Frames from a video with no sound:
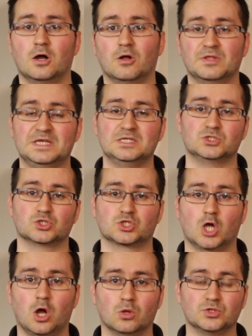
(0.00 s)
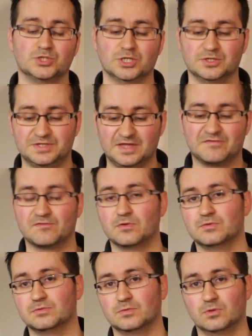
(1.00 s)
all these just alter
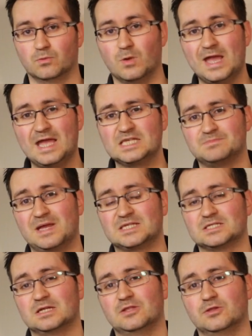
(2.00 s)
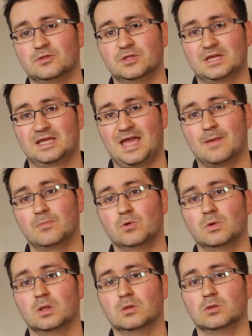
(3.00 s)
the ways basically that the camera
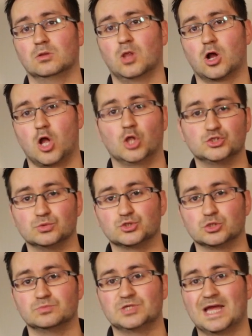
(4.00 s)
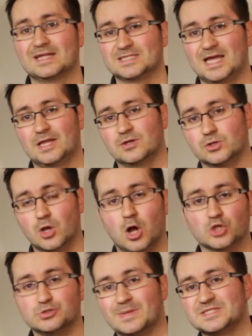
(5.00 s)
will lock onto a subject and
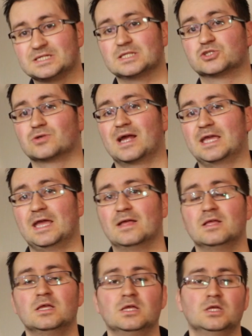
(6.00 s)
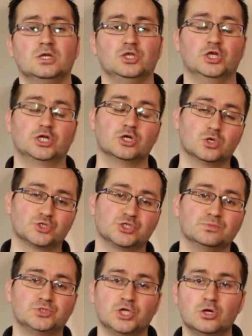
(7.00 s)
automatically track it. You can
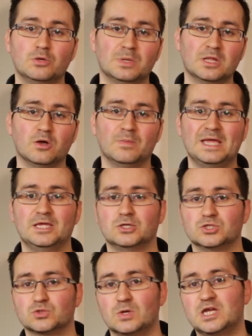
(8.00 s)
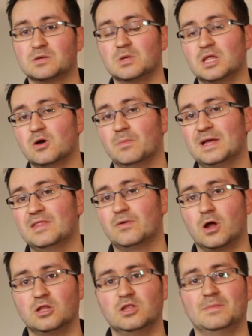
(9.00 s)
custom tune them a little bit, you can tweak them a little bit, they're
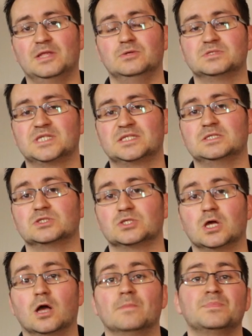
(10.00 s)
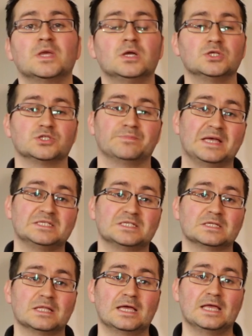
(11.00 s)
all in the menu settings there. So
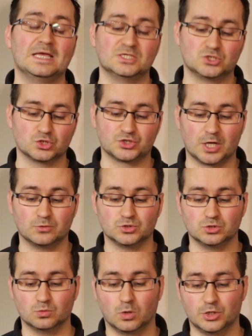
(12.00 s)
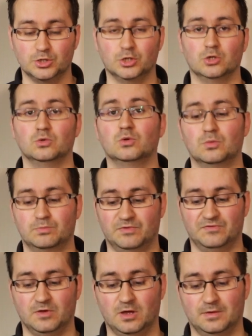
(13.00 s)
basically it's just down to what you
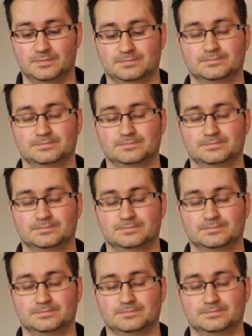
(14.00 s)
prefer.